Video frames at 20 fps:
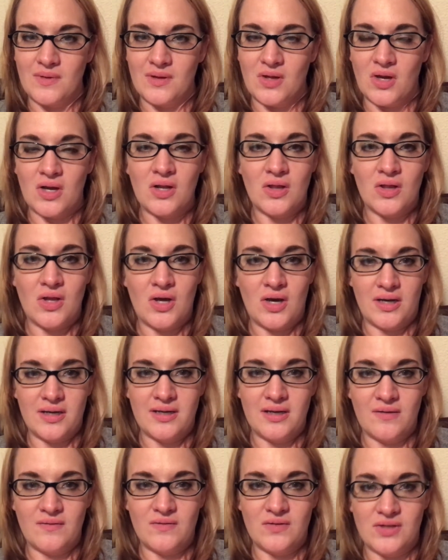Got a lot
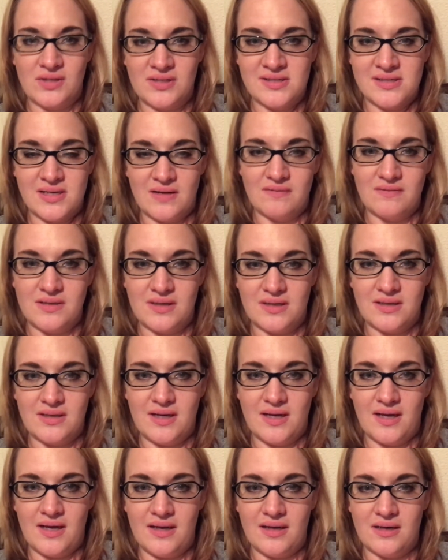of good stuff done
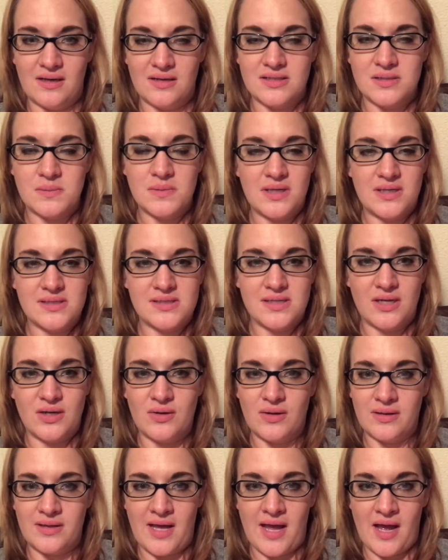today. Got some things done
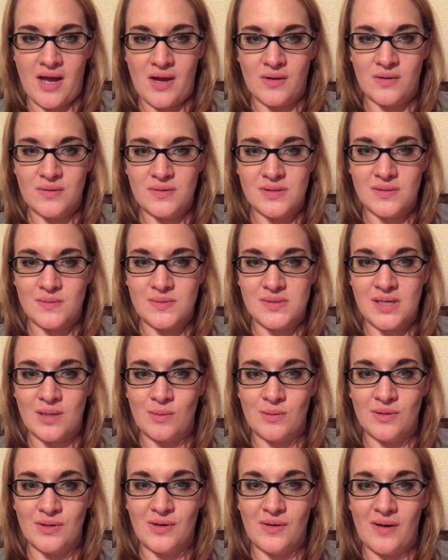around the house. I was
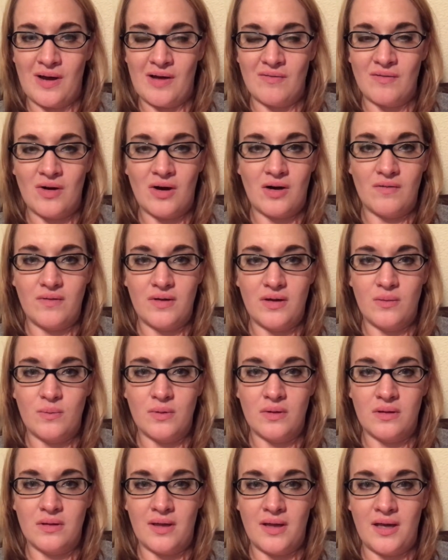able to go have coffee
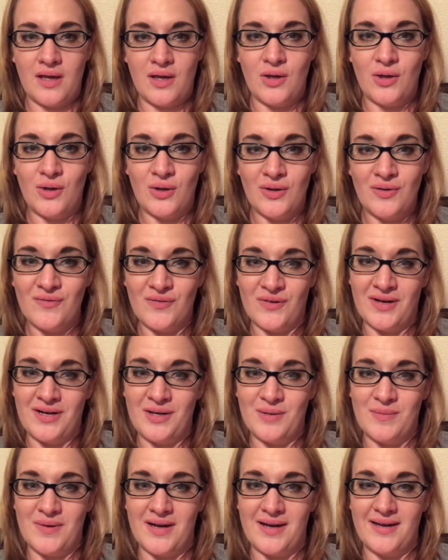with a good
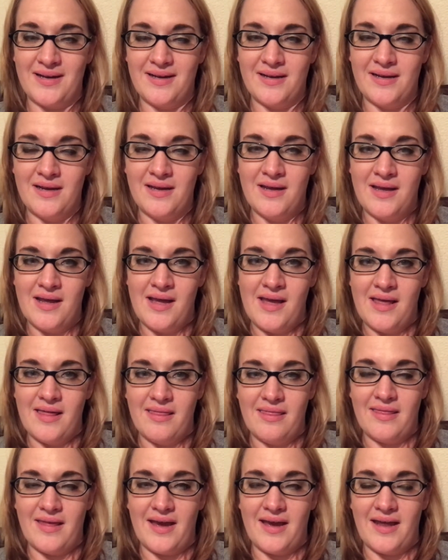friend of mine
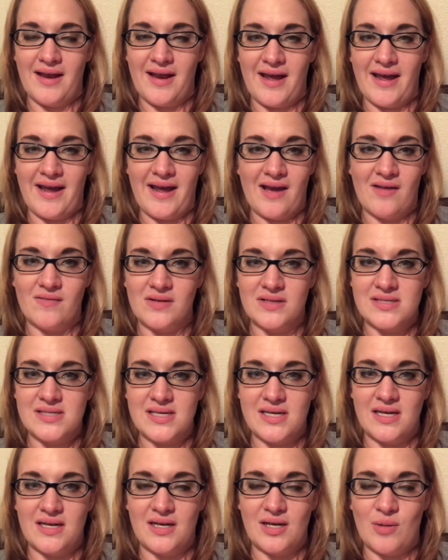that I haven't
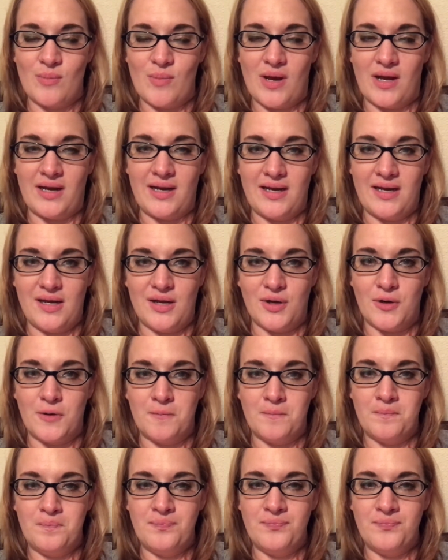seen in about a year.